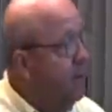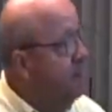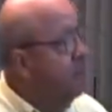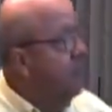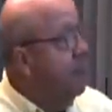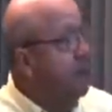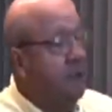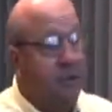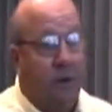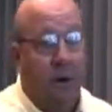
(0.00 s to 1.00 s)
If you look at
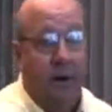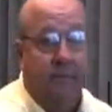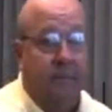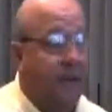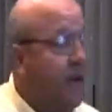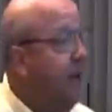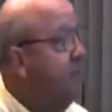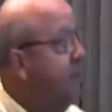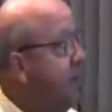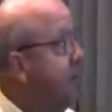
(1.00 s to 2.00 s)
the chart up to my
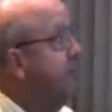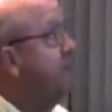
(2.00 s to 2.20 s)
left here,